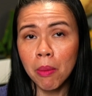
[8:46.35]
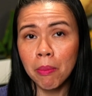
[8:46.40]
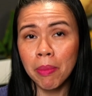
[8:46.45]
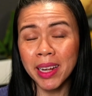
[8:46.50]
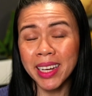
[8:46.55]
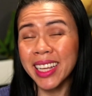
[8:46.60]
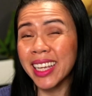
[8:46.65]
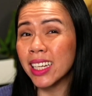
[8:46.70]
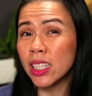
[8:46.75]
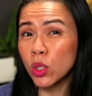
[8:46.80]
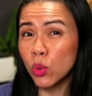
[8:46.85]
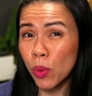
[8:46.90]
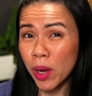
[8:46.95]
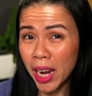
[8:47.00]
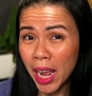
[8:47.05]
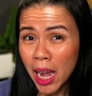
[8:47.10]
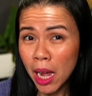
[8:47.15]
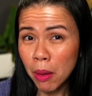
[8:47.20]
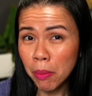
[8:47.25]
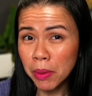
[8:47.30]
But guess
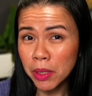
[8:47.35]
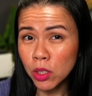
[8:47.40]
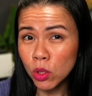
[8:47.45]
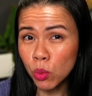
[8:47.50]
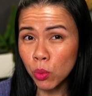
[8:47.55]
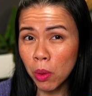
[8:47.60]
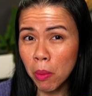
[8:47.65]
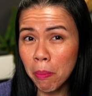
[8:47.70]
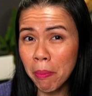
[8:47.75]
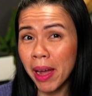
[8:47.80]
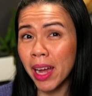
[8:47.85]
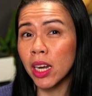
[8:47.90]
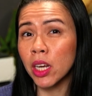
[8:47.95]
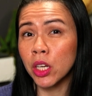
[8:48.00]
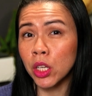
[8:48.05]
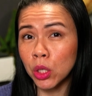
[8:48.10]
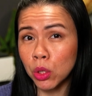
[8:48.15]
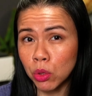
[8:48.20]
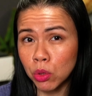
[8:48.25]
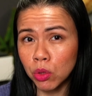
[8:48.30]
what happens when bad
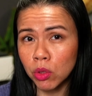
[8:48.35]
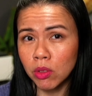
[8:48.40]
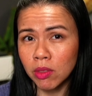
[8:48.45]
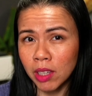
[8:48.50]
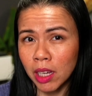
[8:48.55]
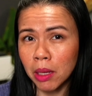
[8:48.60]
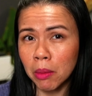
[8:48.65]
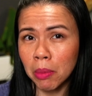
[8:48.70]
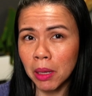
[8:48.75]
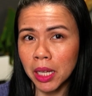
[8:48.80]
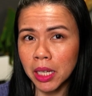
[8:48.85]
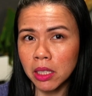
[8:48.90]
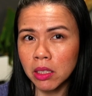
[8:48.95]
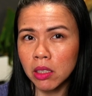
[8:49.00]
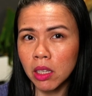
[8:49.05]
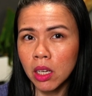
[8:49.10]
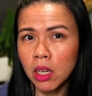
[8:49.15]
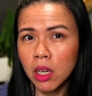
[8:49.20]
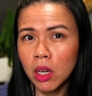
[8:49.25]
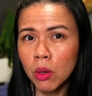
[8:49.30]
news take
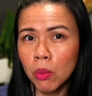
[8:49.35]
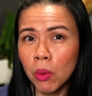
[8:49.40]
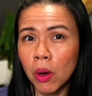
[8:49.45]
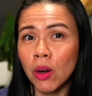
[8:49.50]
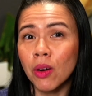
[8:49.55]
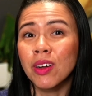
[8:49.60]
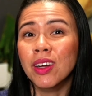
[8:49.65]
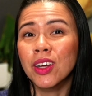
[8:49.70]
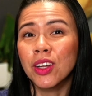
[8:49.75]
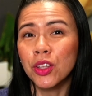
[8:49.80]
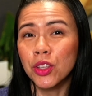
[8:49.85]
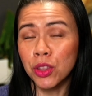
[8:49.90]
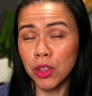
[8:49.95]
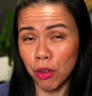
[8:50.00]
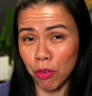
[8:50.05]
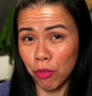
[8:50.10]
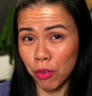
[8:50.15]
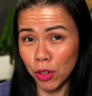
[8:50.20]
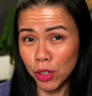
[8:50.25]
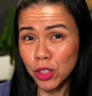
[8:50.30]
place? Well,
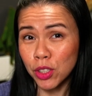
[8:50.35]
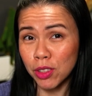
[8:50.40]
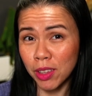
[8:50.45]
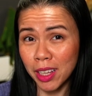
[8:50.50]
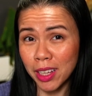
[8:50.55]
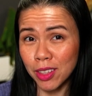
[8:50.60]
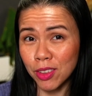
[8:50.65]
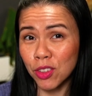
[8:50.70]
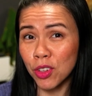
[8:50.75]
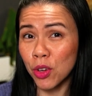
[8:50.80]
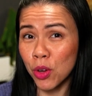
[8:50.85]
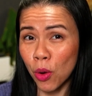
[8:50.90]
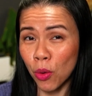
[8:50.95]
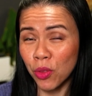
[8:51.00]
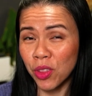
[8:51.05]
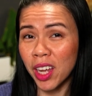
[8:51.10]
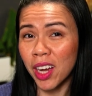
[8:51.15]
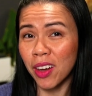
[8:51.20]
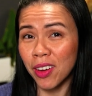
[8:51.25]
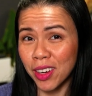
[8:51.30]
the first thing to
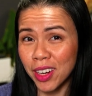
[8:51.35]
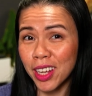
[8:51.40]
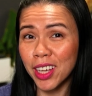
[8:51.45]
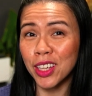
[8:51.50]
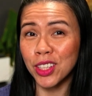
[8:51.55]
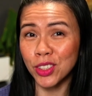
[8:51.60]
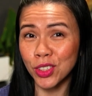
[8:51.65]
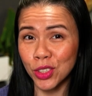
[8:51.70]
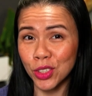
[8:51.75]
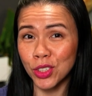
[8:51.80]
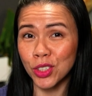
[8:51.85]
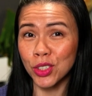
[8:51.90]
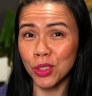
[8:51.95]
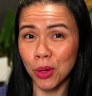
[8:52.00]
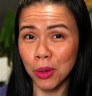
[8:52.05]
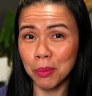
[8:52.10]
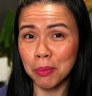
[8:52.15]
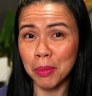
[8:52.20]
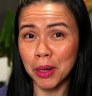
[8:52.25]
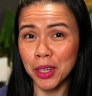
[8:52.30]
go down is your
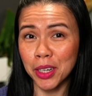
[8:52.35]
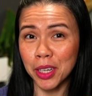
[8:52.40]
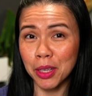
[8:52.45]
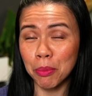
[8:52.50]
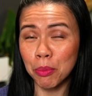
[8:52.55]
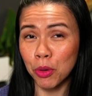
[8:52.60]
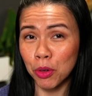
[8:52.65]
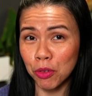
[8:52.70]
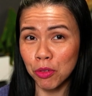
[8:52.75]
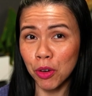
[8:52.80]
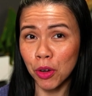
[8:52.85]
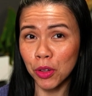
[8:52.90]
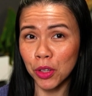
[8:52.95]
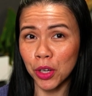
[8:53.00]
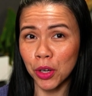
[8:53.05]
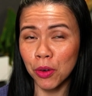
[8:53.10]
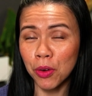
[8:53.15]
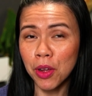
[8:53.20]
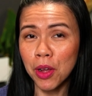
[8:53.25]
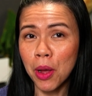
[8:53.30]
stock market
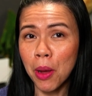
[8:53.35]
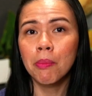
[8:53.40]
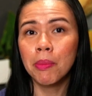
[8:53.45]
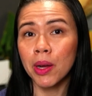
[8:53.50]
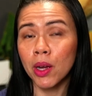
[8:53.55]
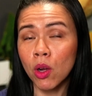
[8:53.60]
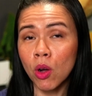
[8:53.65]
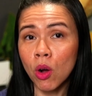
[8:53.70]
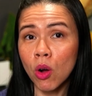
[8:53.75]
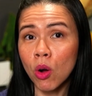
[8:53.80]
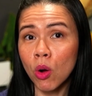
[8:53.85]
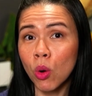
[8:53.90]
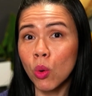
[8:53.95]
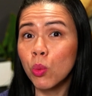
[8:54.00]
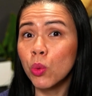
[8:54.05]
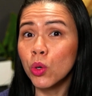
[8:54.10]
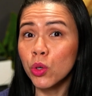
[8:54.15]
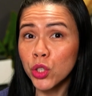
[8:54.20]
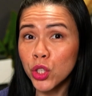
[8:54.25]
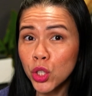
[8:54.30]
portfolio, but
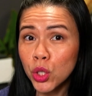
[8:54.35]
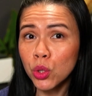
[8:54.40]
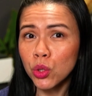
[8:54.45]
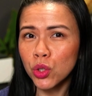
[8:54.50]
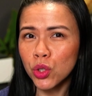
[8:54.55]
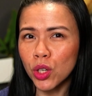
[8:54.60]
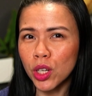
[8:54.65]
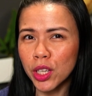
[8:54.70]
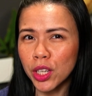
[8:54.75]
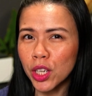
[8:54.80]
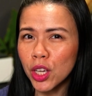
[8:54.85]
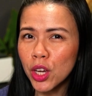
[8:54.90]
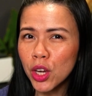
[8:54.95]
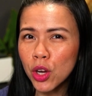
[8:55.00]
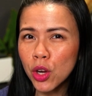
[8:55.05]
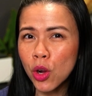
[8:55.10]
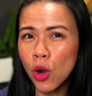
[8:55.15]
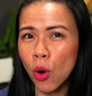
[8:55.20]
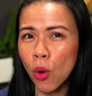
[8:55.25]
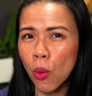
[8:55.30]
gold will usually
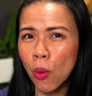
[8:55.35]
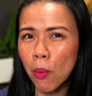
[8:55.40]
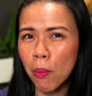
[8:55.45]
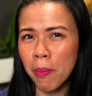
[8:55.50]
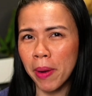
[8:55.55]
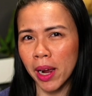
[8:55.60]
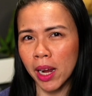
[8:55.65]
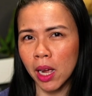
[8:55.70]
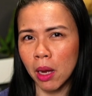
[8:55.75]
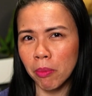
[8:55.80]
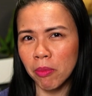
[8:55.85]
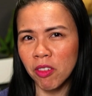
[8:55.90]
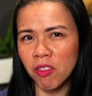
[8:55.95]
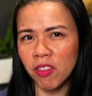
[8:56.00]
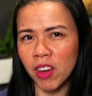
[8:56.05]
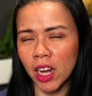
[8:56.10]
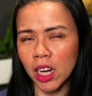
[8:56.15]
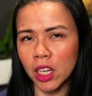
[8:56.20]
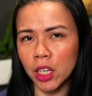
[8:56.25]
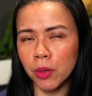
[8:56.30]
go back up in
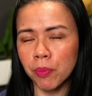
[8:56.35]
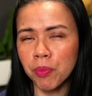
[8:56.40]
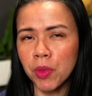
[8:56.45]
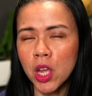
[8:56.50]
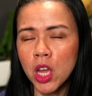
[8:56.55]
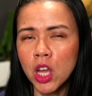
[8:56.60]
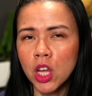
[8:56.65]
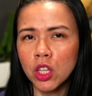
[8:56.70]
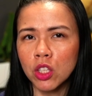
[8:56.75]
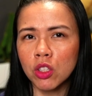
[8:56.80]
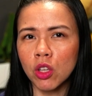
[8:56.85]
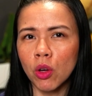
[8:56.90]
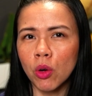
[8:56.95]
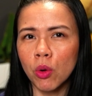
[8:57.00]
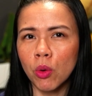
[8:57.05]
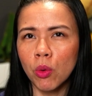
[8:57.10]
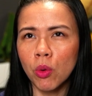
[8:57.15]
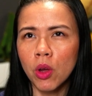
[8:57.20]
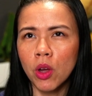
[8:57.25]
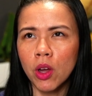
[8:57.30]
value.
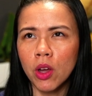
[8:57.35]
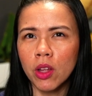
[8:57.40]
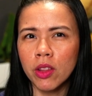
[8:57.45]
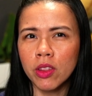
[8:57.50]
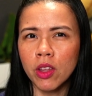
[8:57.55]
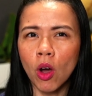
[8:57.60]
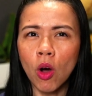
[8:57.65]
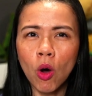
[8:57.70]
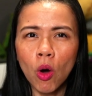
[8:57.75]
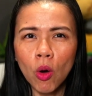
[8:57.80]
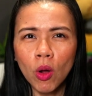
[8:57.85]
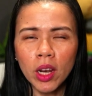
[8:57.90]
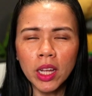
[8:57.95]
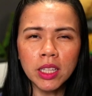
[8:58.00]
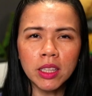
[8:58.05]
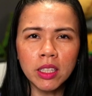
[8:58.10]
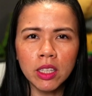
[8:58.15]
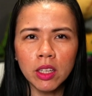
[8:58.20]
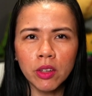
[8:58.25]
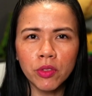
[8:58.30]
So the whole
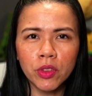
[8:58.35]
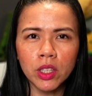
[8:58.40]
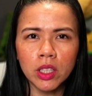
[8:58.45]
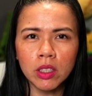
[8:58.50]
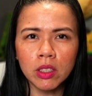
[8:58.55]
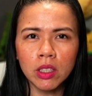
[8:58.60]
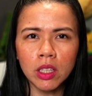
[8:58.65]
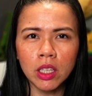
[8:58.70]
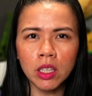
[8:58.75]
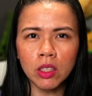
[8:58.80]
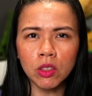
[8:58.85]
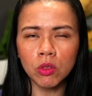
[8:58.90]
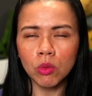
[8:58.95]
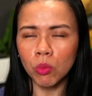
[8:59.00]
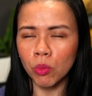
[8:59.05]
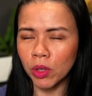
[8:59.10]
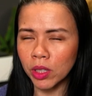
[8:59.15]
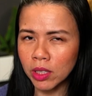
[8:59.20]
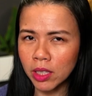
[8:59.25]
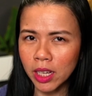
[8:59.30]
idea of this is,
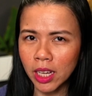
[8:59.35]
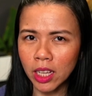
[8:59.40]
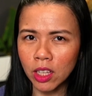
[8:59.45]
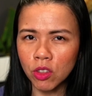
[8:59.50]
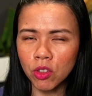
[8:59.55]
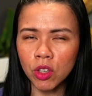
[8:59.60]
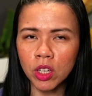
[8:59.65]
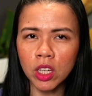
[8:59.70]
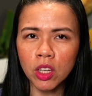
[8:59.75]
once again, to